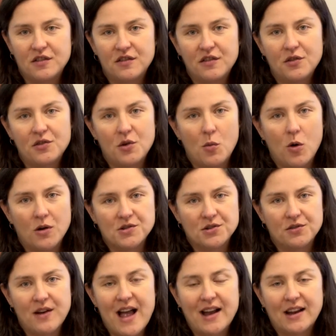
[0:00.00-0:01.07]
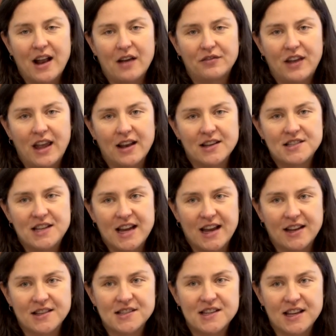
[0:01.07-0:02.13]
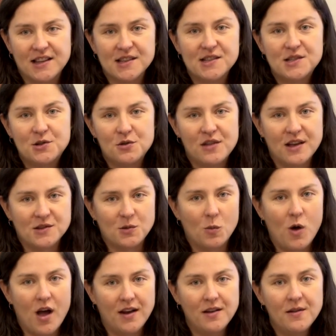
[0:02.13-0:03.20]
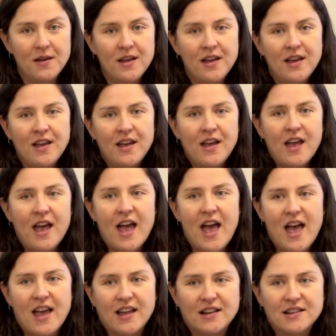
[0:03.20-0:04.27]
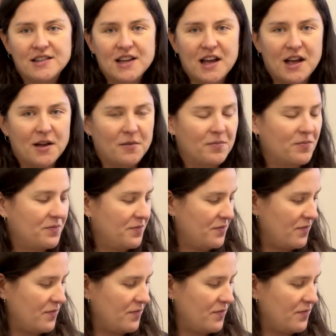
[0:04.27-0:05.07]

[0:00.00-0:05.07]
of the wars in Iraq and Afghanistan since 2001. And, um,